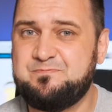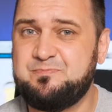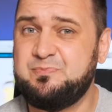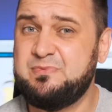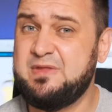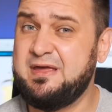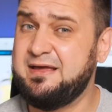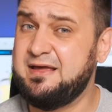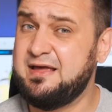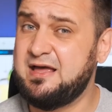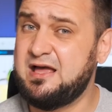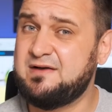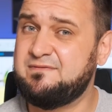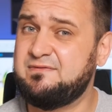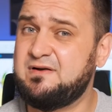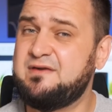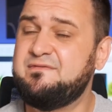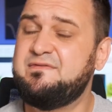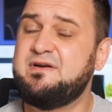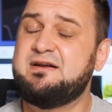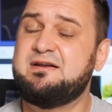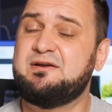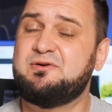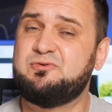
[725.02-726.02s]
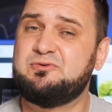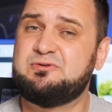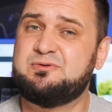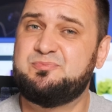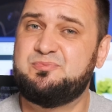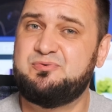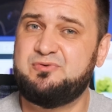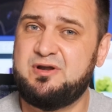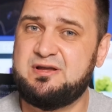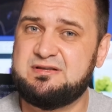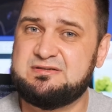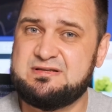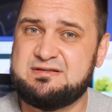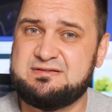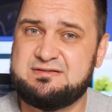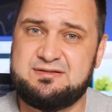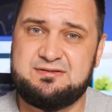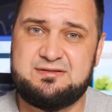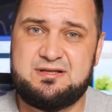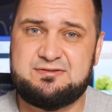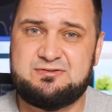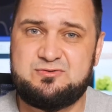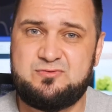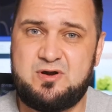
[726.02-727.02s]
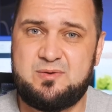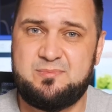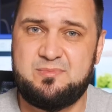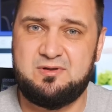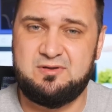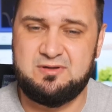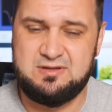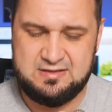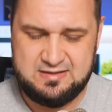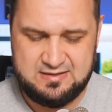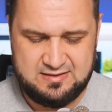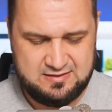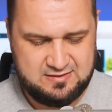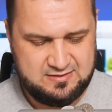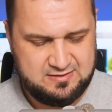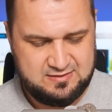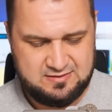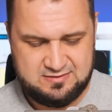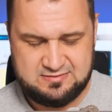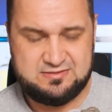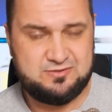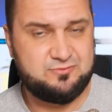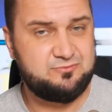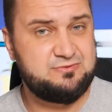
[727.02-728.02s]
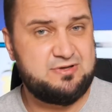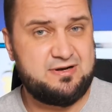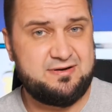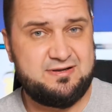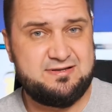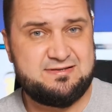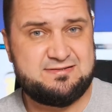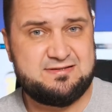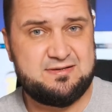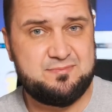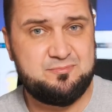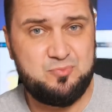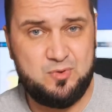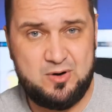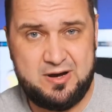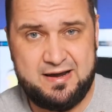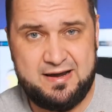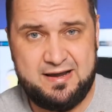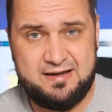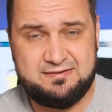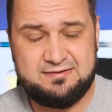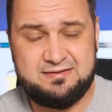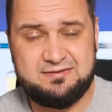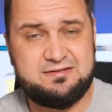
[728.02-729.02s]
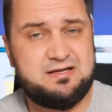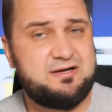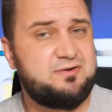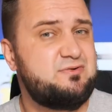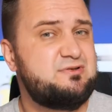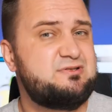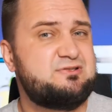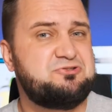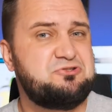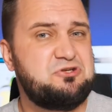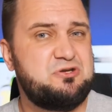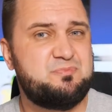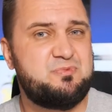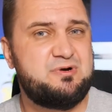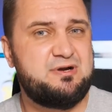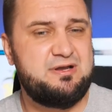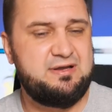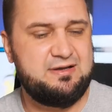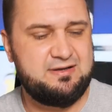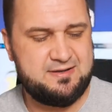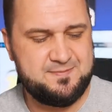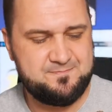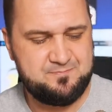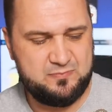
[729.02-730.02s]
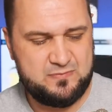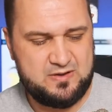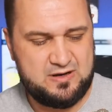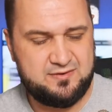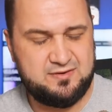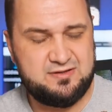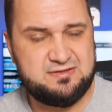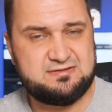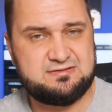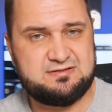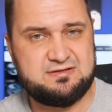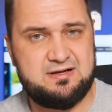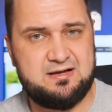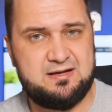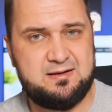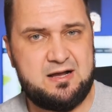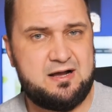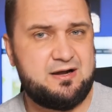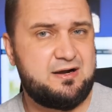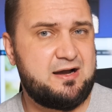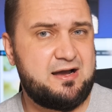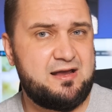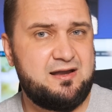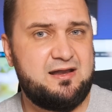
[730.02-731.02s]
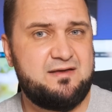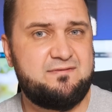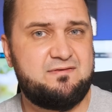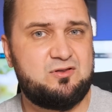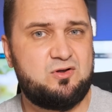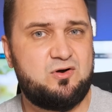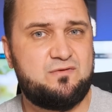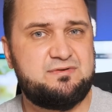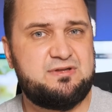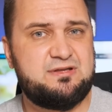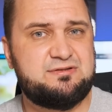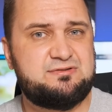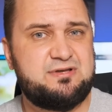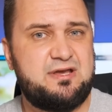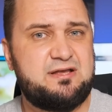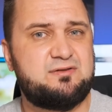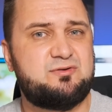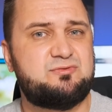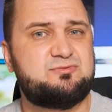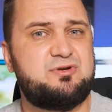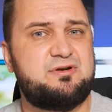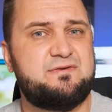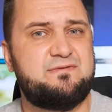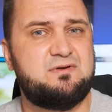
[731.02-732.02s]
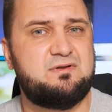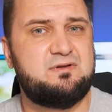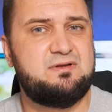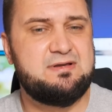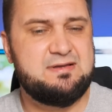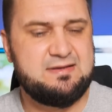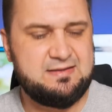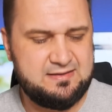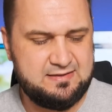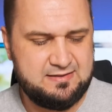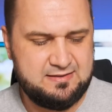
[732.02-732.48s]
They have a very good presence in the treble, so there is a bite, there is shimmering, there is a high level of detail retrieval,